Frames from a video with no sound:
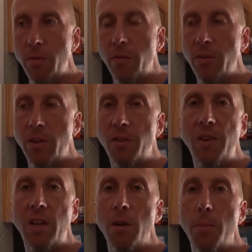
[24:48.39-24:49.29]
You've
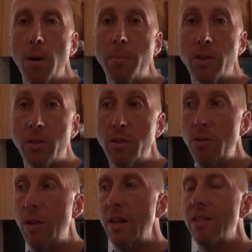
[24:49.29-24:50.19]
defeated your purpose
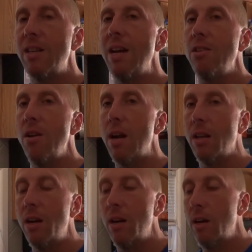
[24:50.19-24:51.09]
because you got
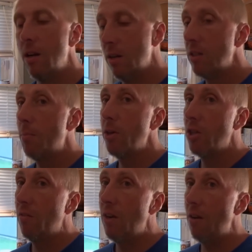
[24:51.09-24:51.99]
sidetracked there,
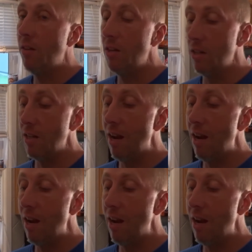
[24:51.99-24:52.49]
especially if you have kids.